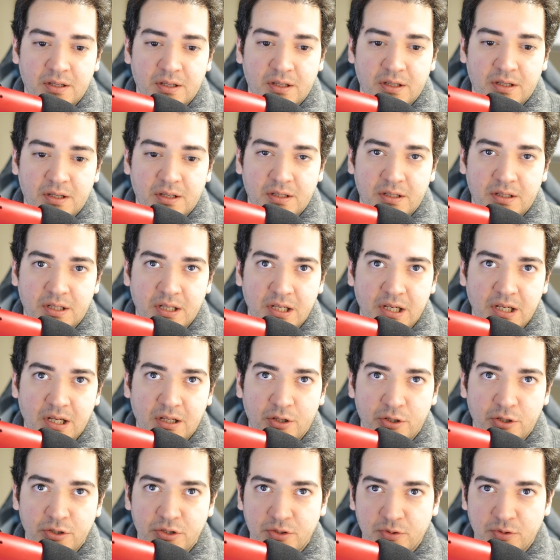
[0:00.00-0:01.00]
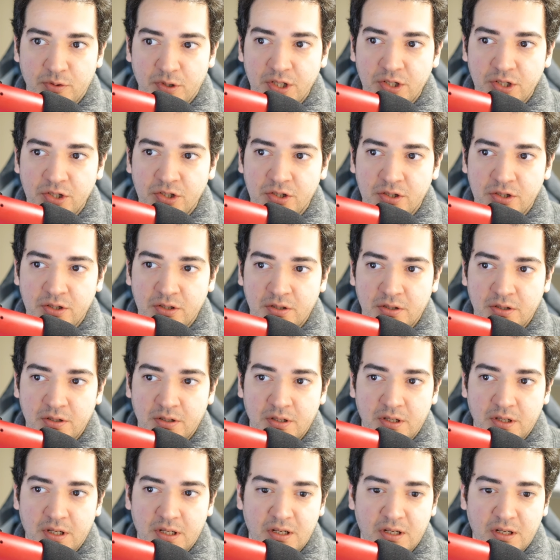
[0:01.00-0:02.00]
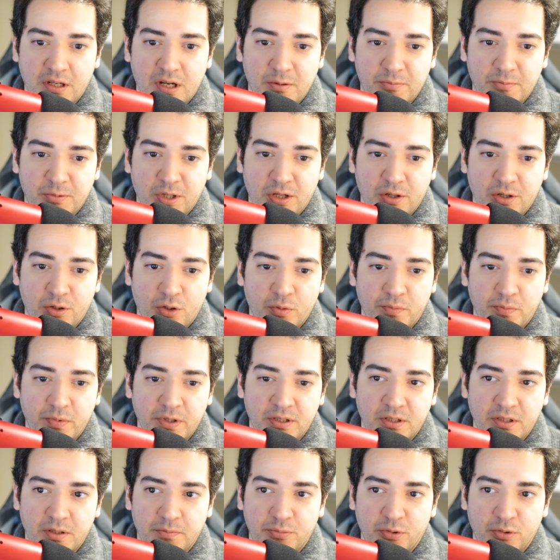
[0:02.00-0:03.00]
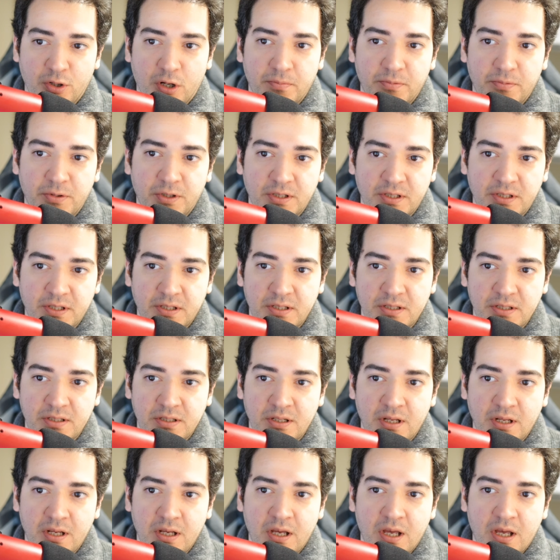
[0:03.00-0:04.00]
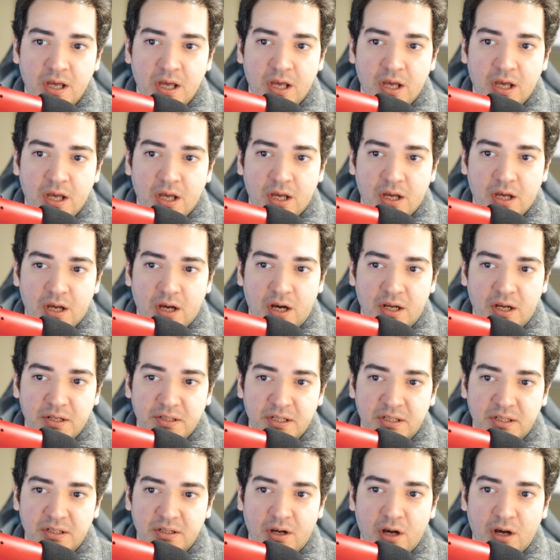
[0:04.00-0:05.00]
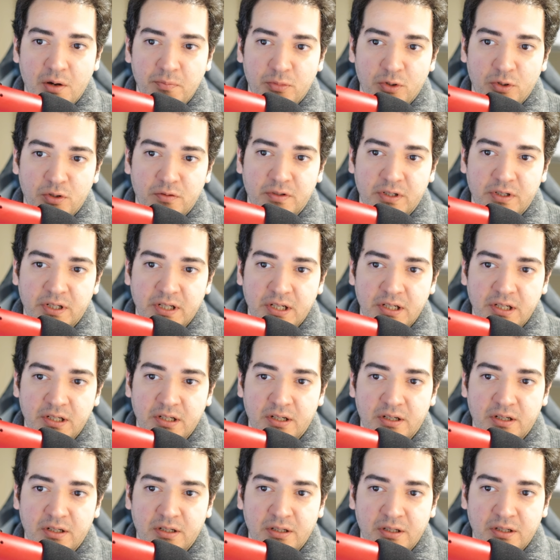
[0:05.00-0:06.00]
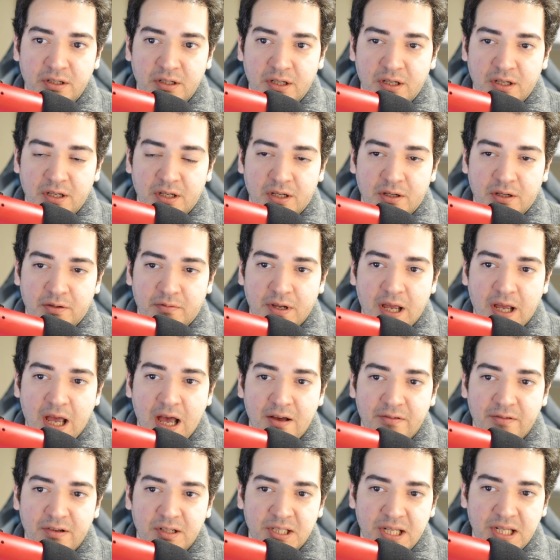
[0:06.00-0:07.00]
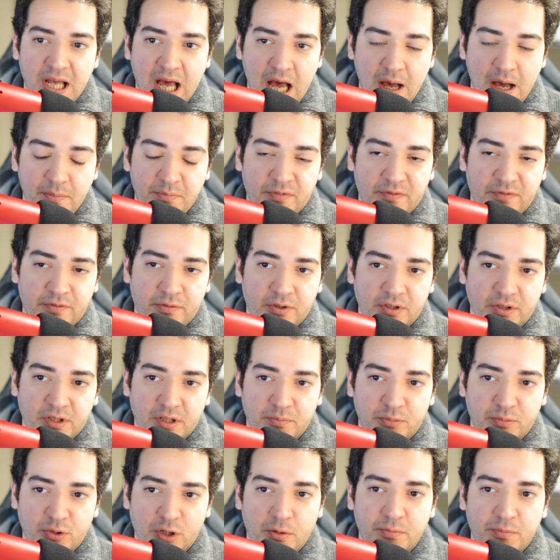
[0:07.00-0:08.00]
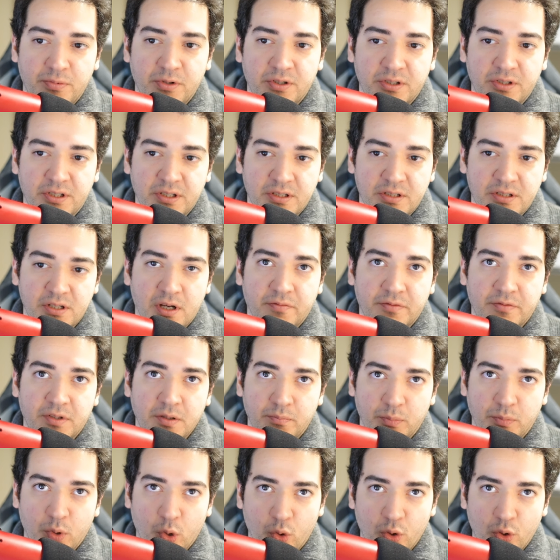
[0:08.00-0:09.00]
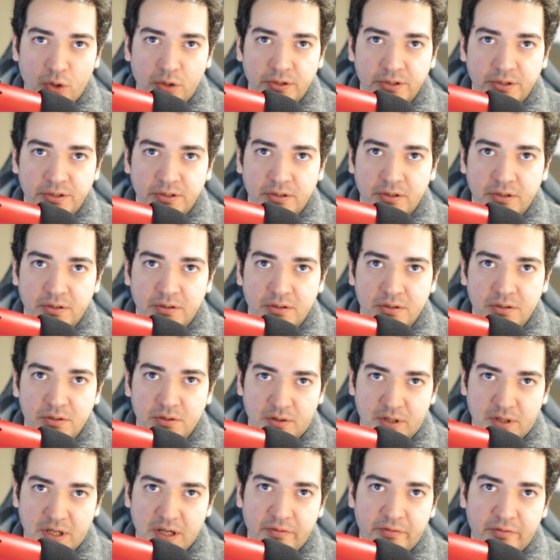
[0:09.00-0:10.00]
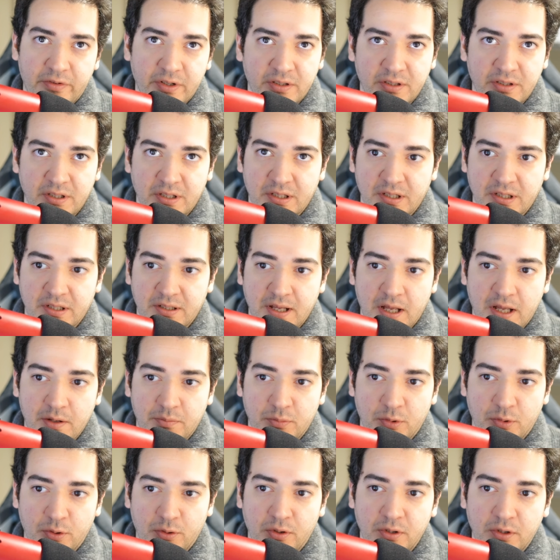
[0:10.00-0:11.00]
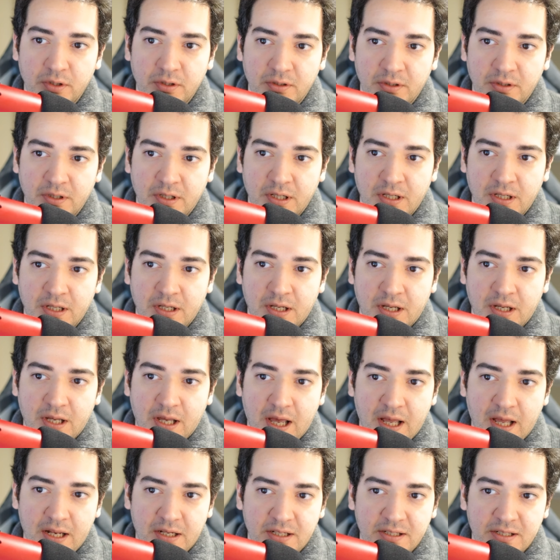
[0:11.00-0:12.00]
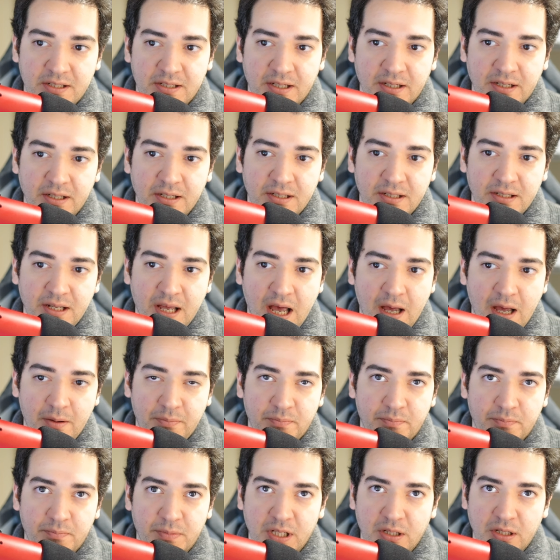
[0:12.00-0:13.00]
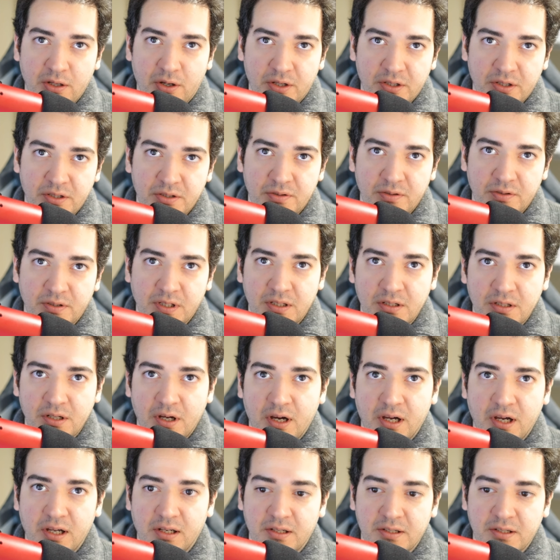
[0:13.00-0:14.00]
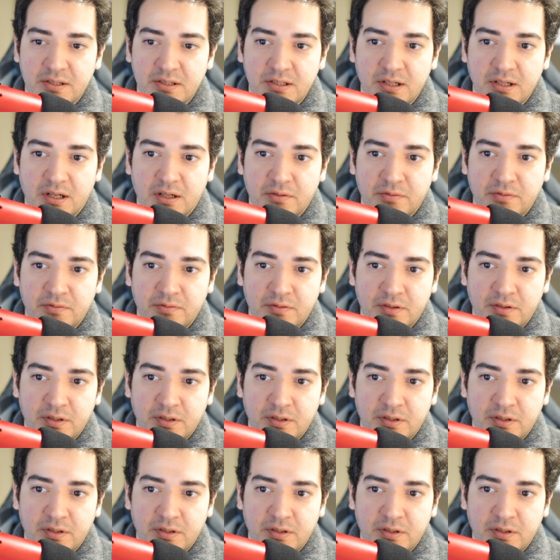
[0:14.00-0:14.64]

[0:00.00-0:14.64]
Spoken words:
the yellow switch, and then I'm gonna open the properties. On the top over here, we have a tab for the properties of the board, so everything in that board. And the second tab belongs to the tile itself.